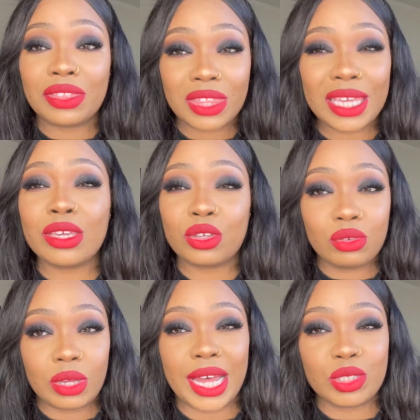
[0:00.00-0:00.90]
think
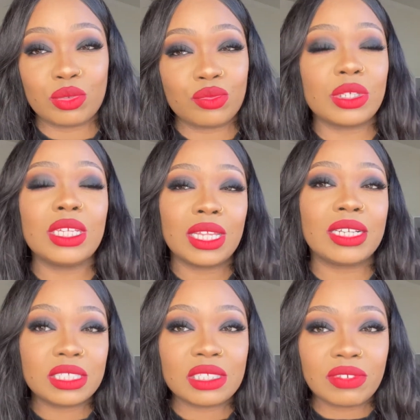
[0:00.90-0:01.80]
you guys would really
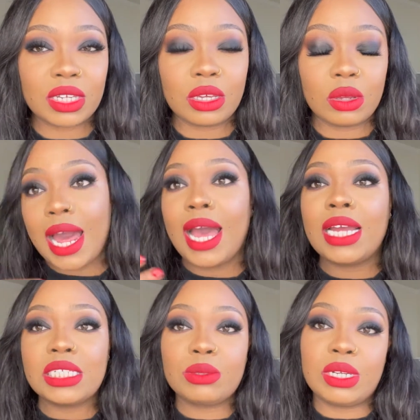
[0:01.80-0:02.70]
like this video. I
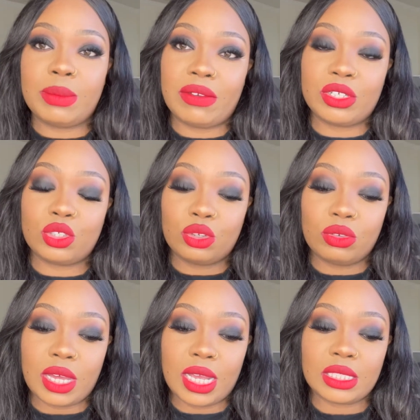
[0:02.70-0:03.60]
just want to be able to show you
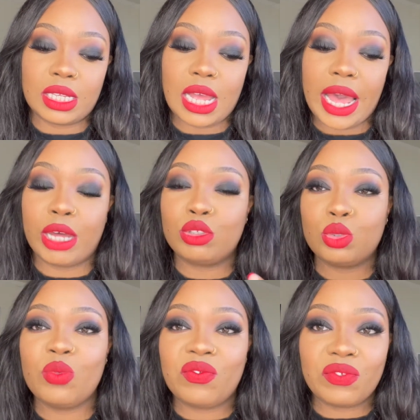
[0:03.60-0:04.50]
guys how
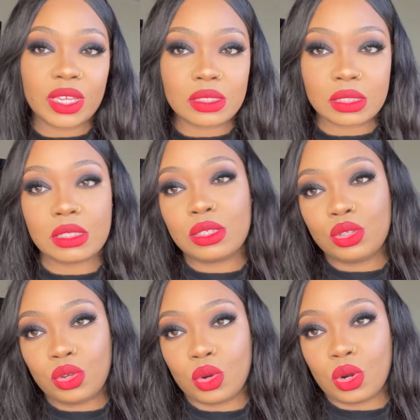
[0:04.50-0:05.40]
to fix
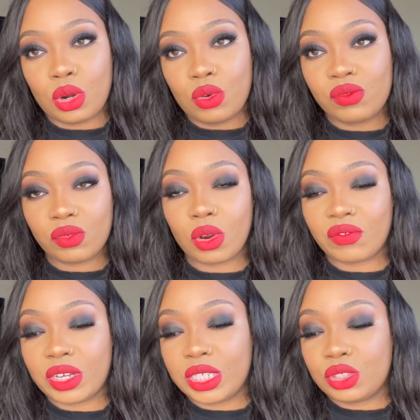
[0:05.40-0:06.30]
your wrong
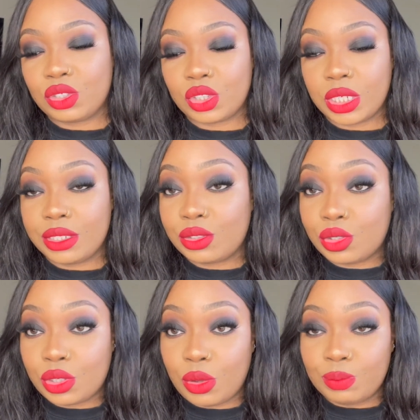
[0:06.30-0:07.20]
foundation shade.
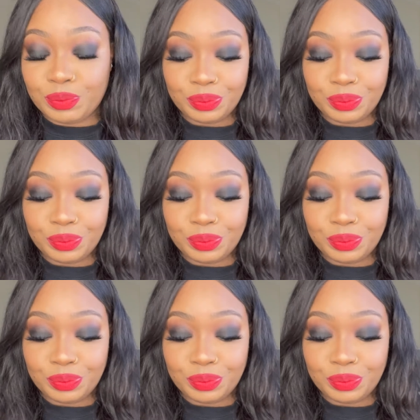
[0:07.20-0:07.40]
So